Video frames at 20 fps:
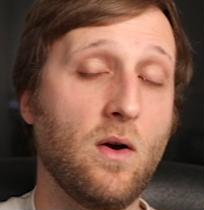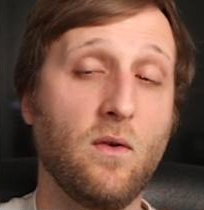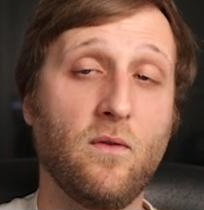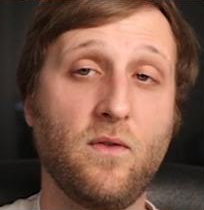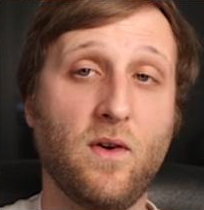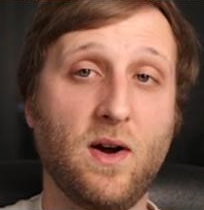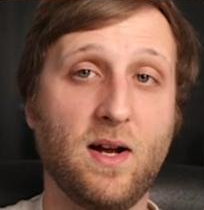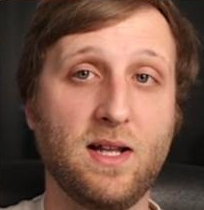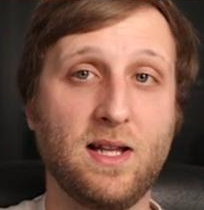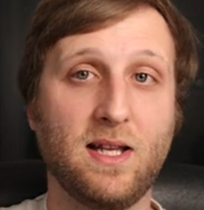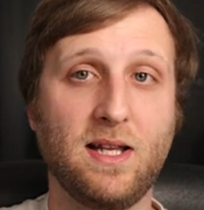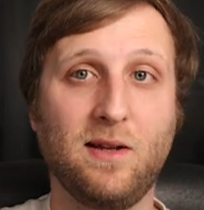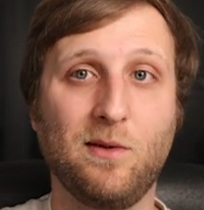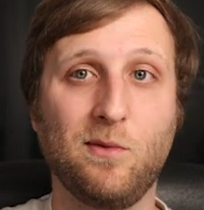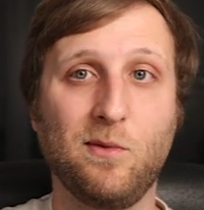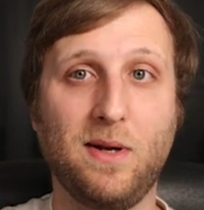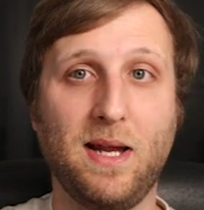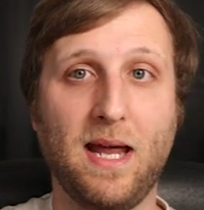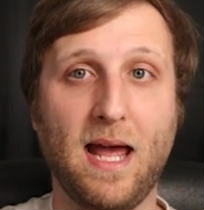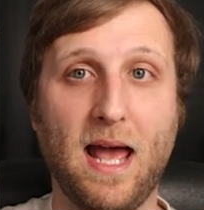Finally,
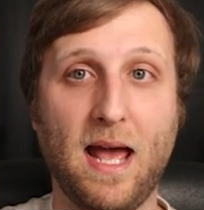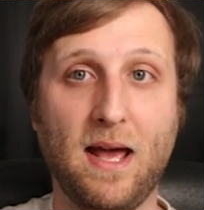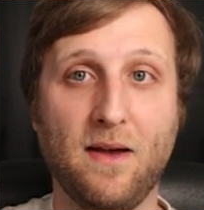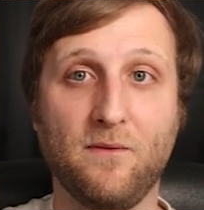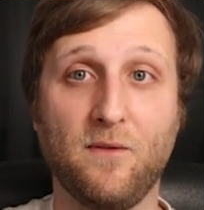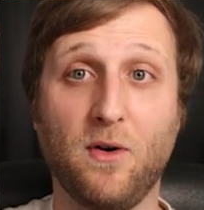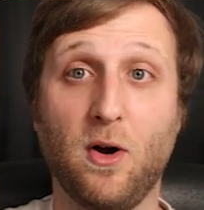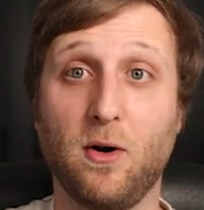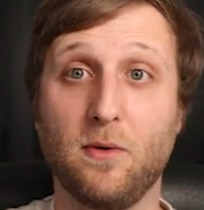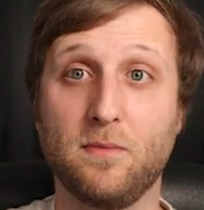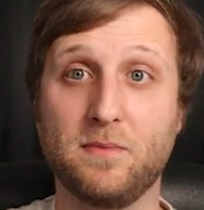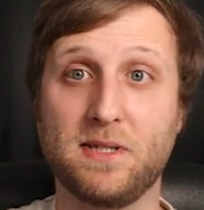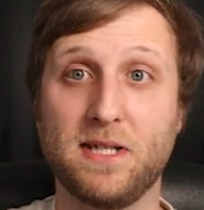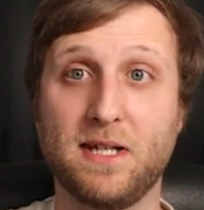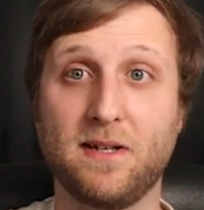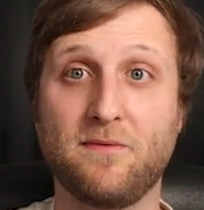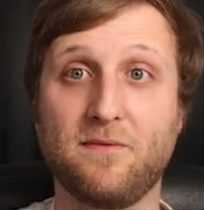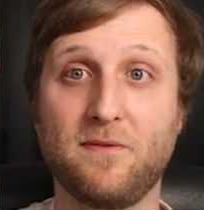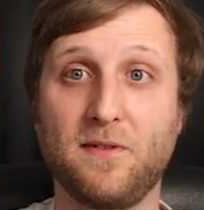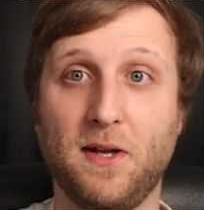we have
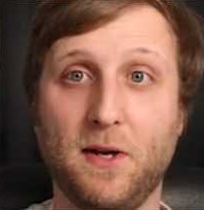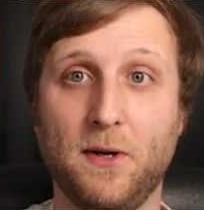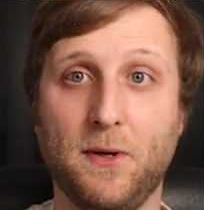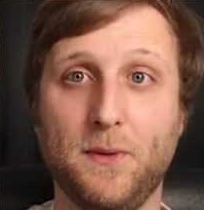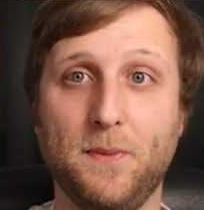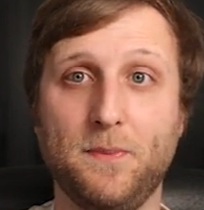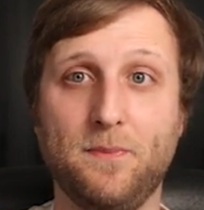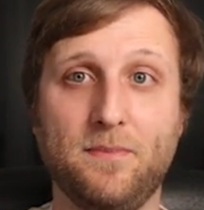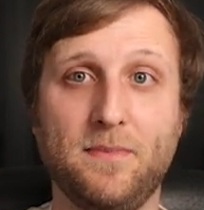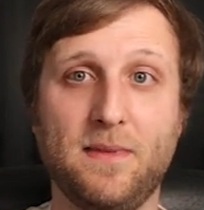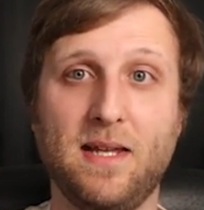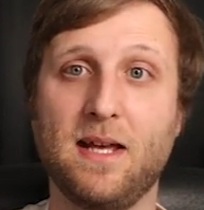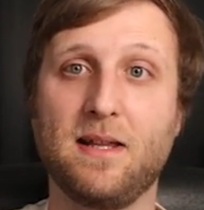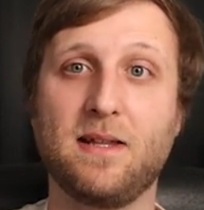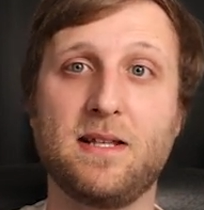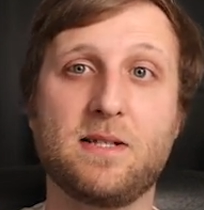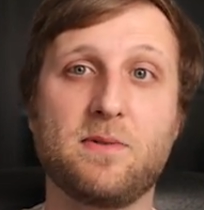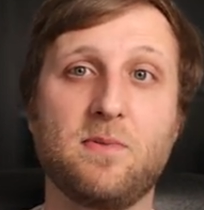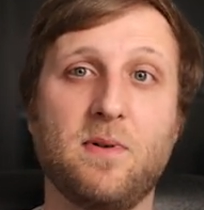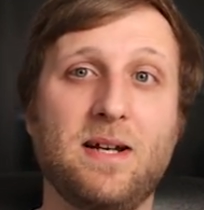optic flow. Now
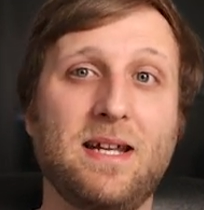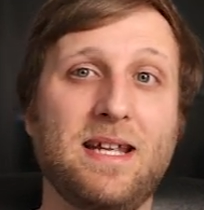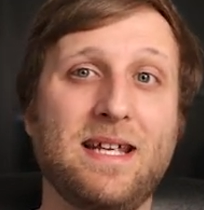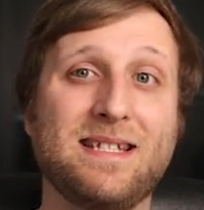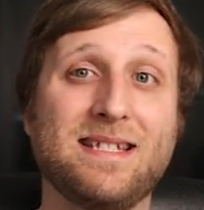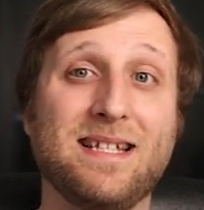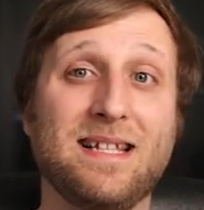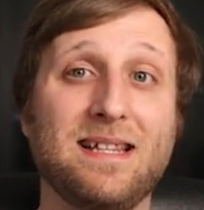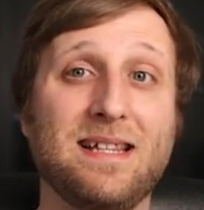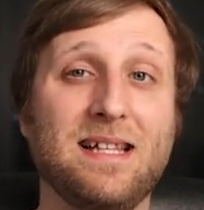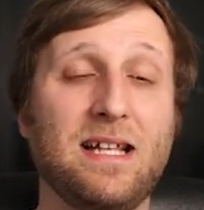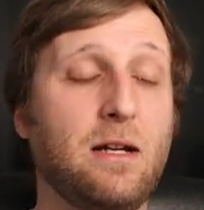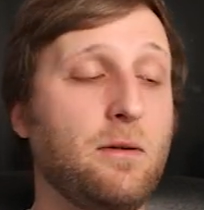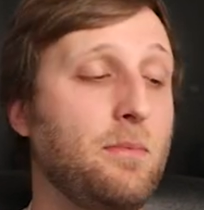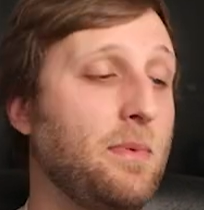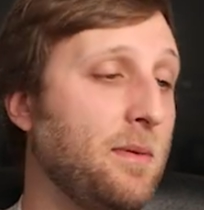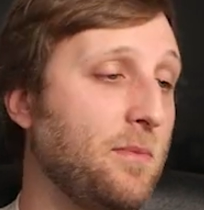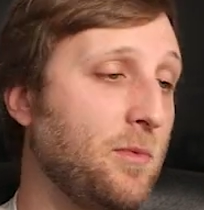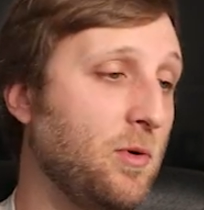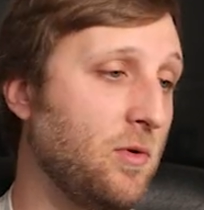this one is a
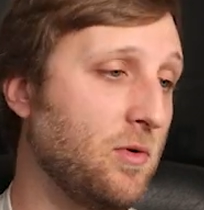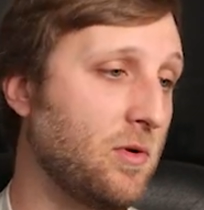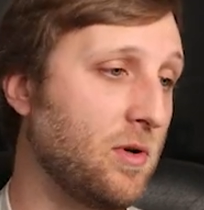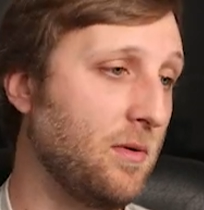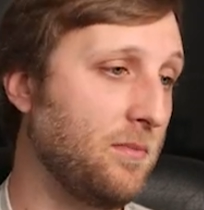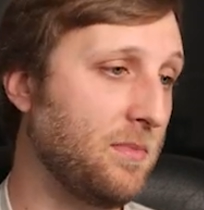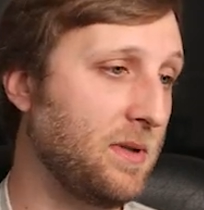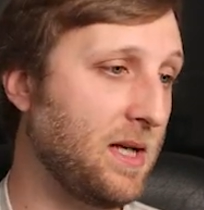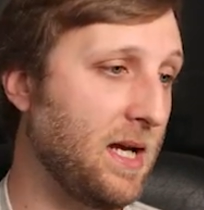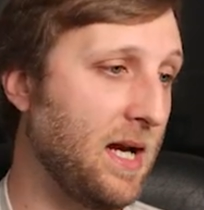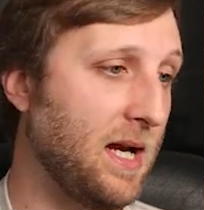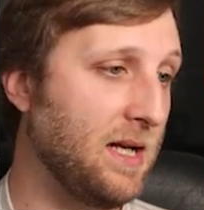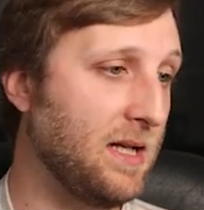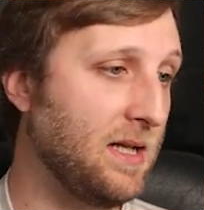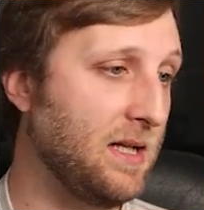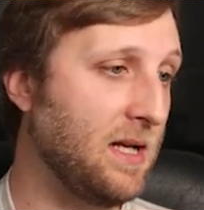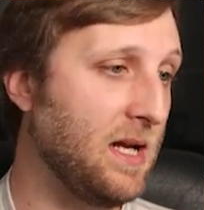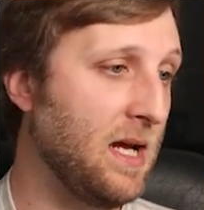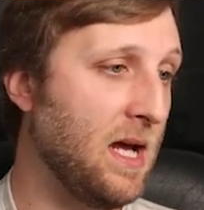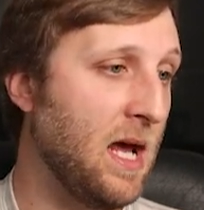little bit more
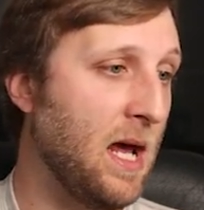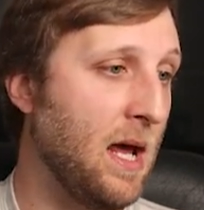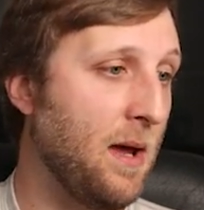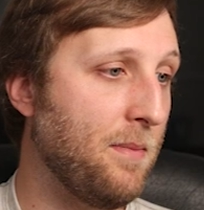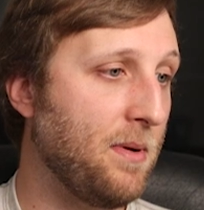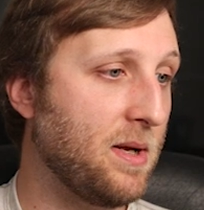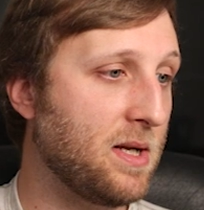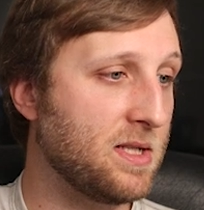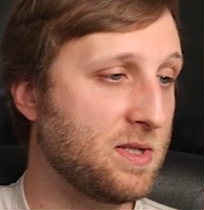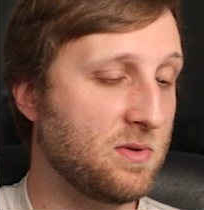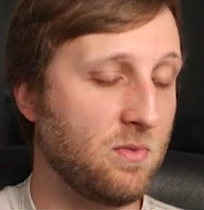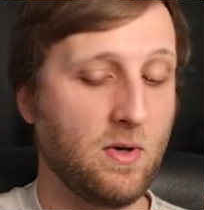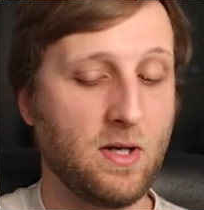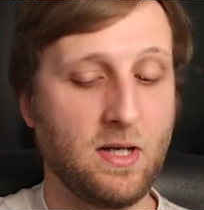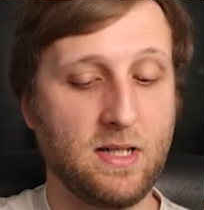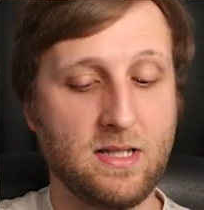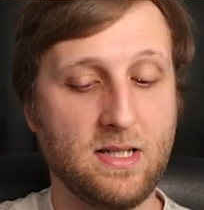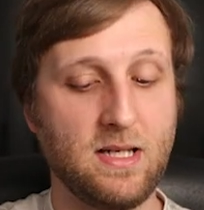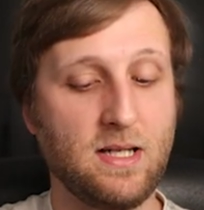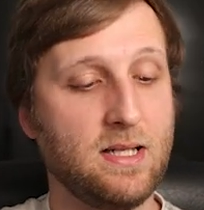complicated, because what
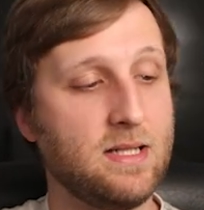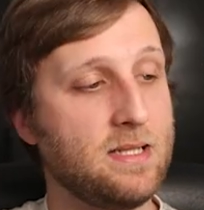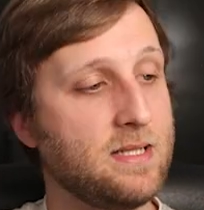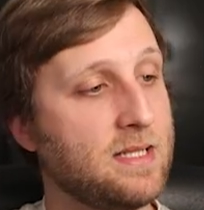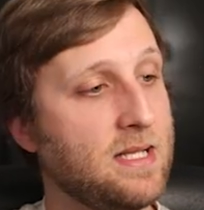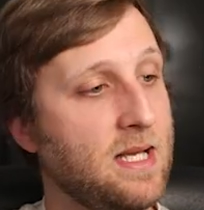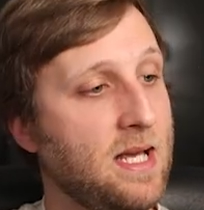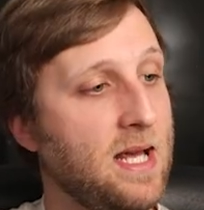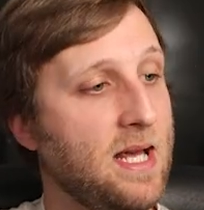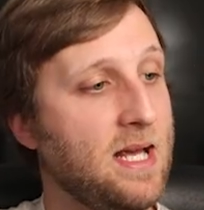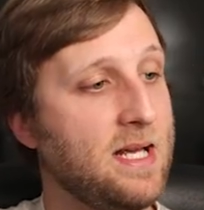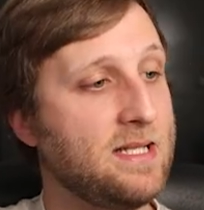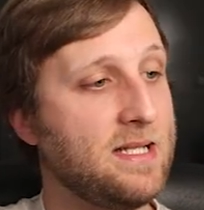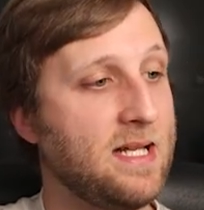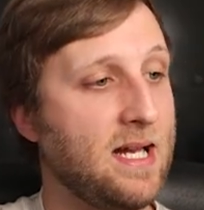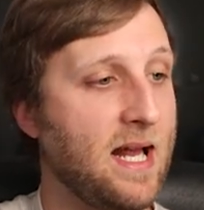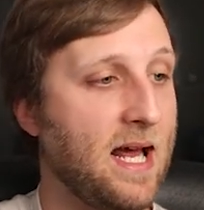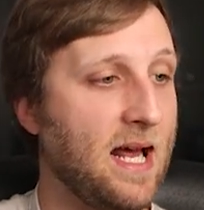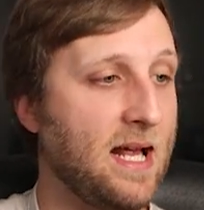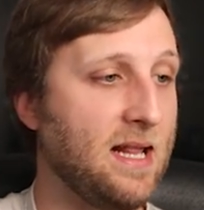it does is
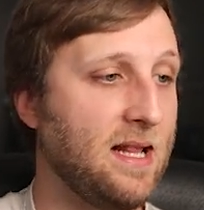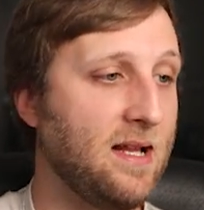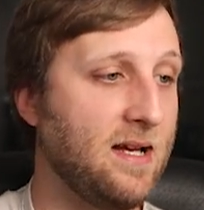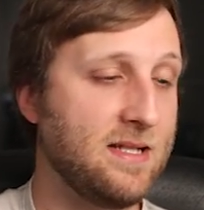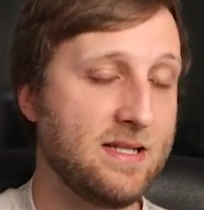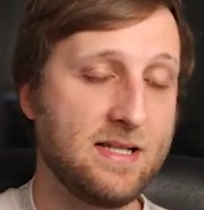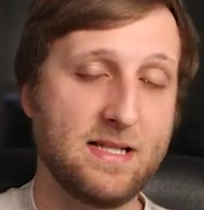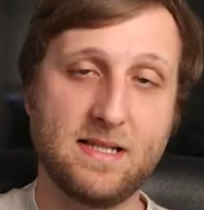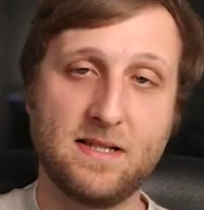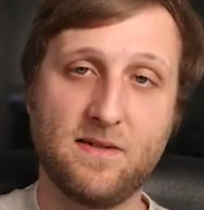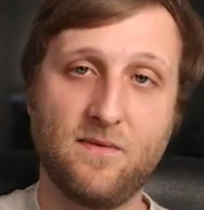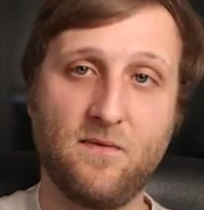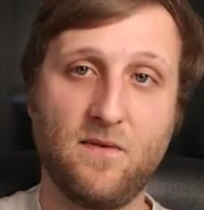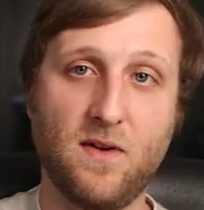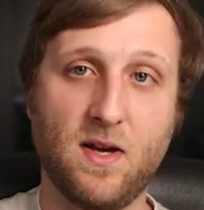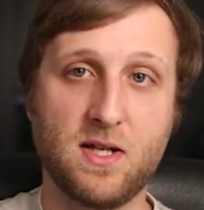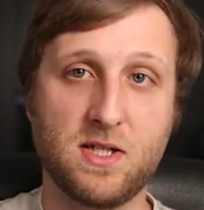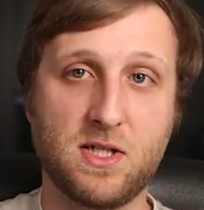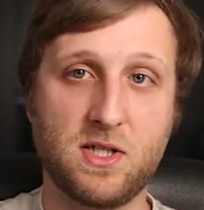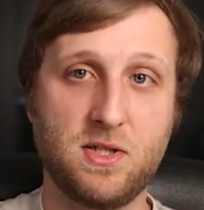it analyzes the
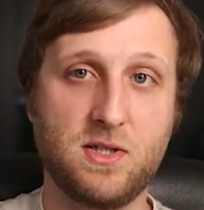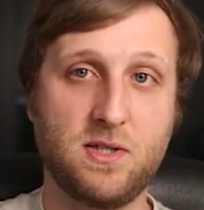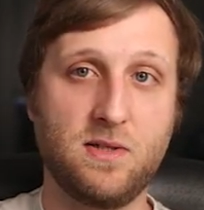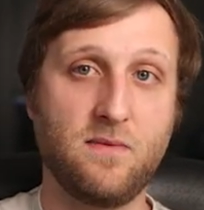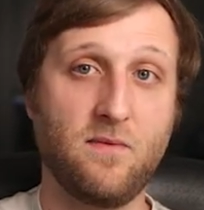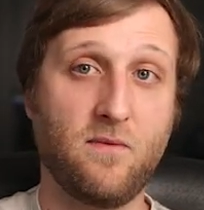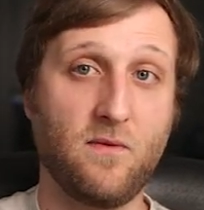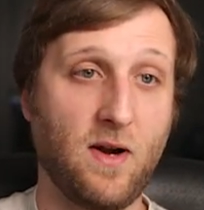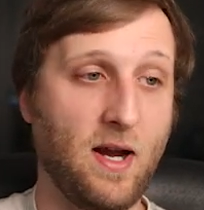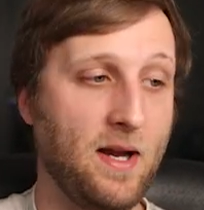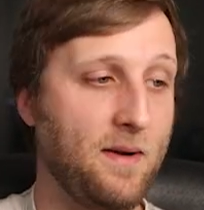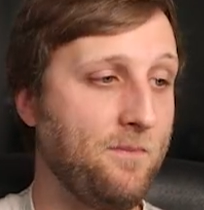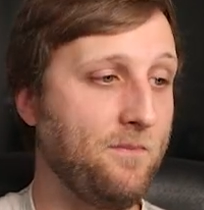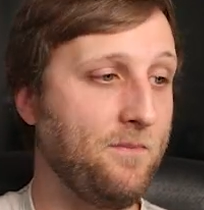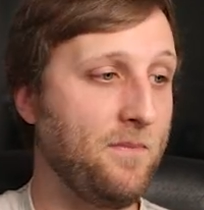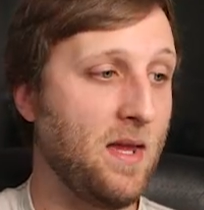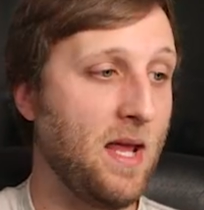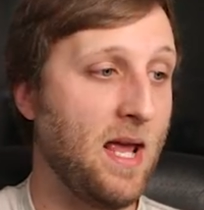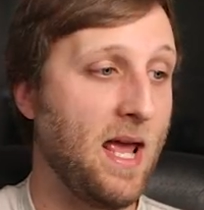first frame,